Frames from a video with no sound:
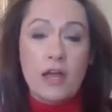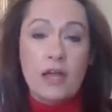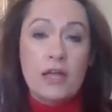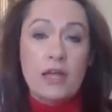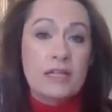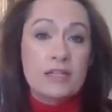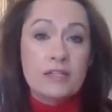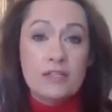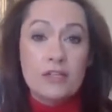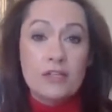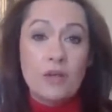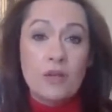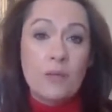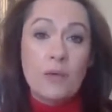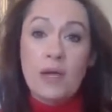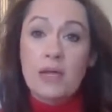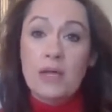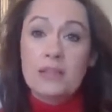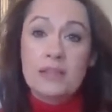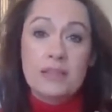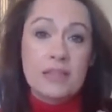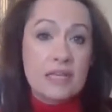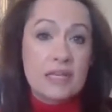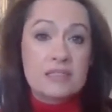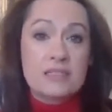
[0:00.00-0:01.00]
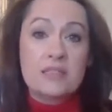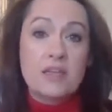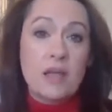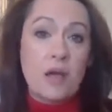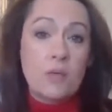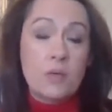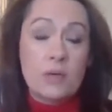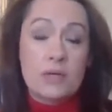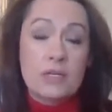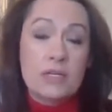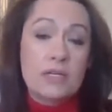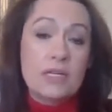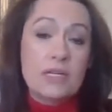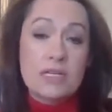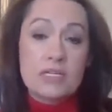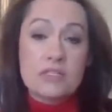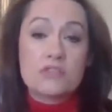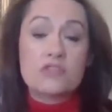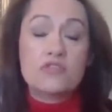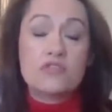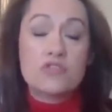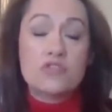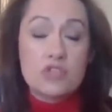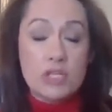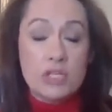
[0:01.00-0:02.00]
And you know what? That's not what it is.
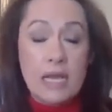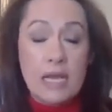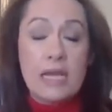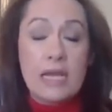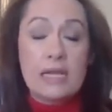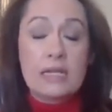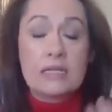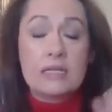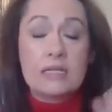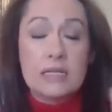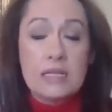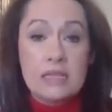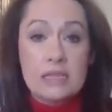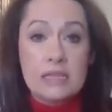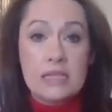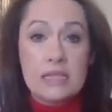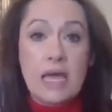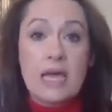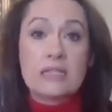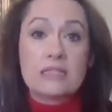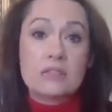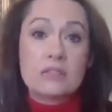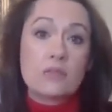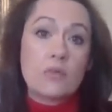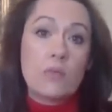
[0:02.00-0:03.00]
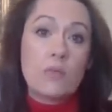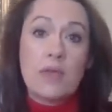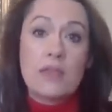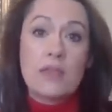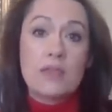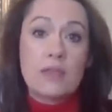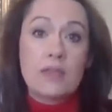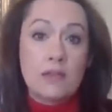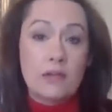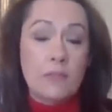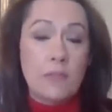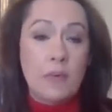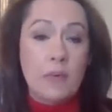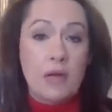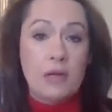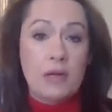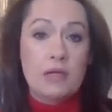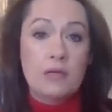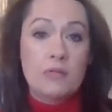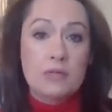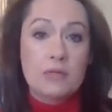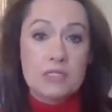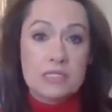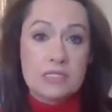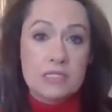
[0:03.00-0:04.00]
Genetically, that's the way that your body
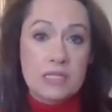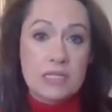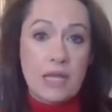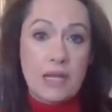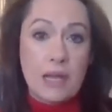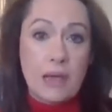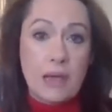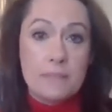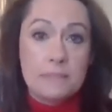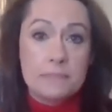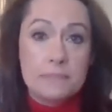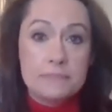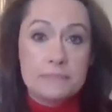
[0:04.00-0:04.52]
was set up.